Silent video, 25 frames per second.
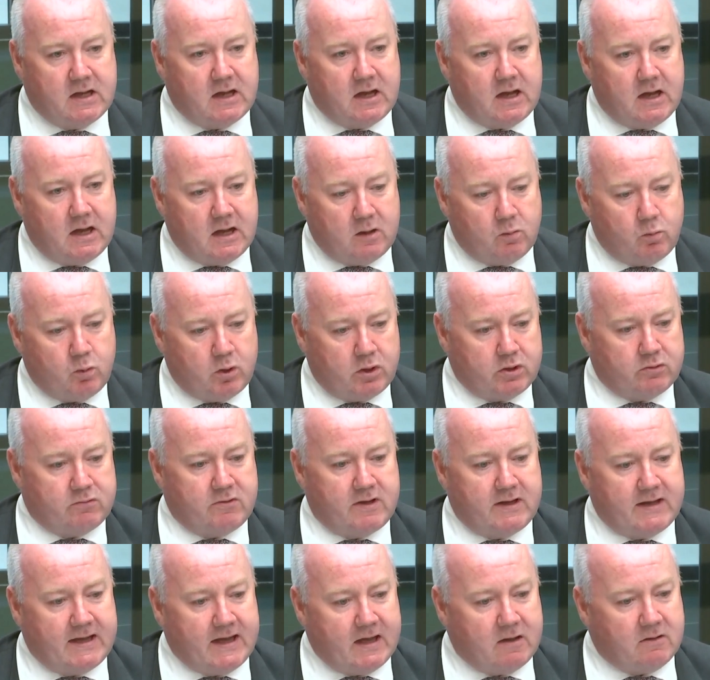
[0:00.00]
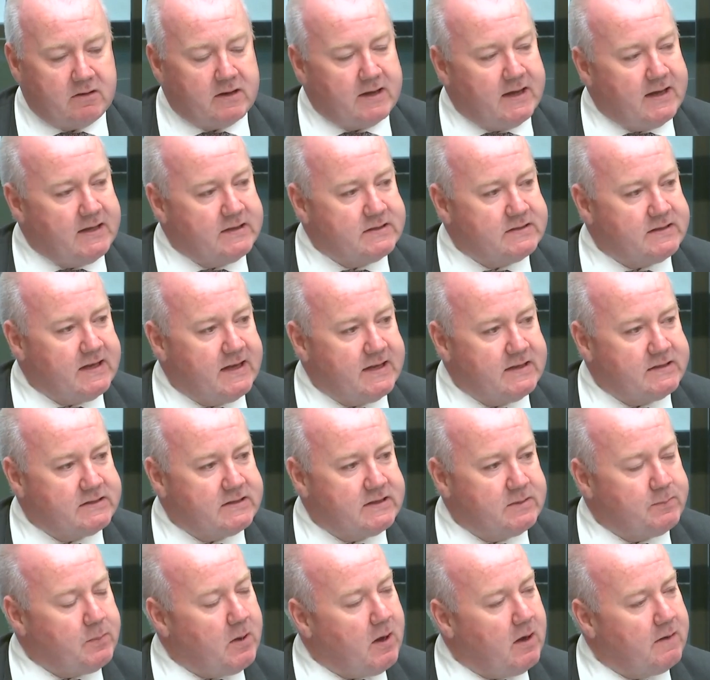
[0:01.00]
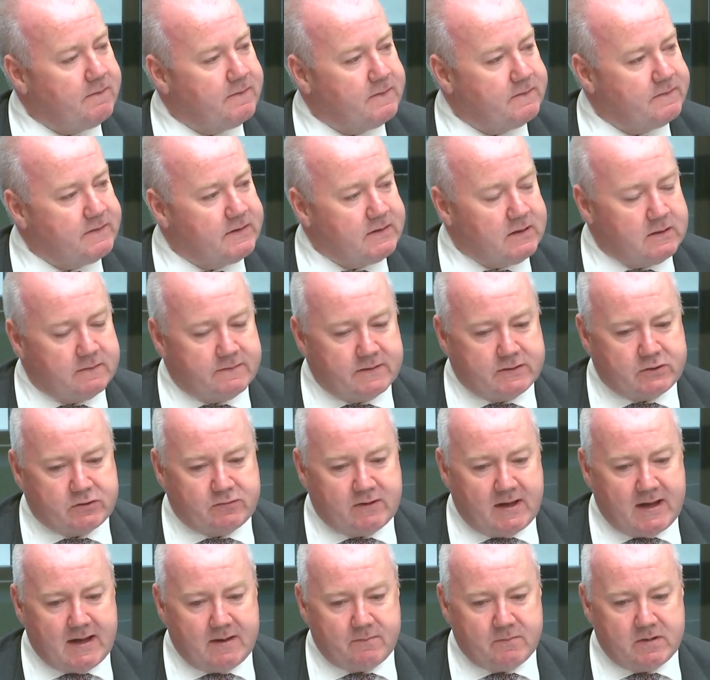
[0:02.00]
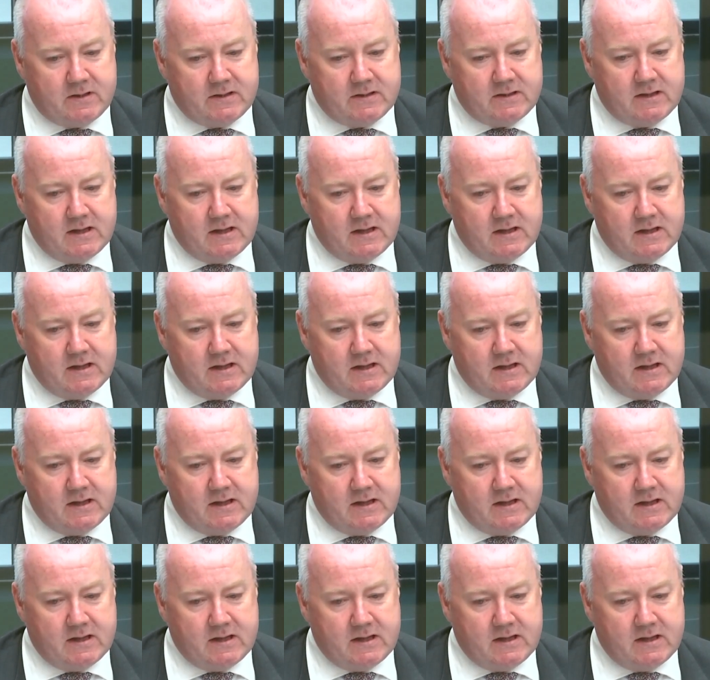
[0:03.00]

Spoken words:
Wandering out into the path of a tram,